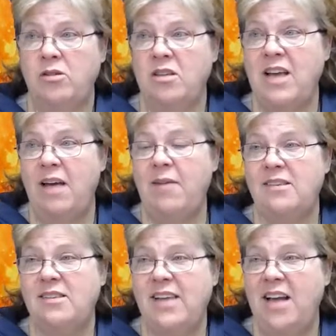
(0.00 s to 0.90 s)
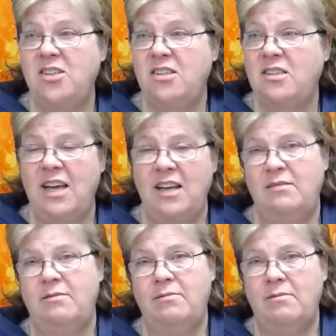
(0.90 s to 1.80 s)
Because I've got Sages that
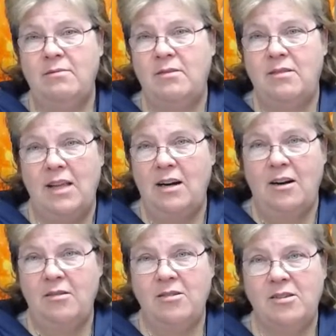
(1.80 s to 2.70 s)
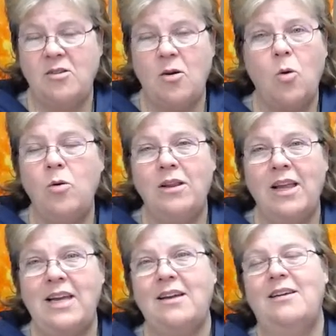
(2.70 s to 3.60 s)
are so
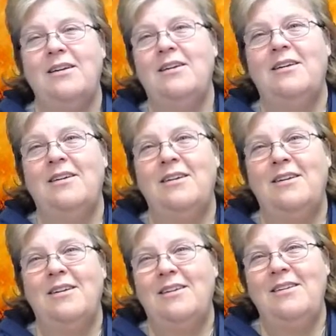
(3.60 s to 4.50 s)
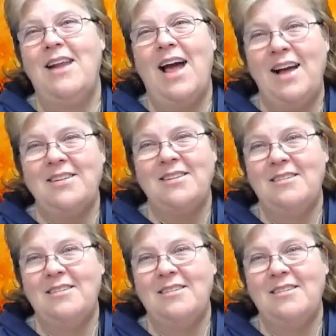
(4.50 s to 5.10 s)
like not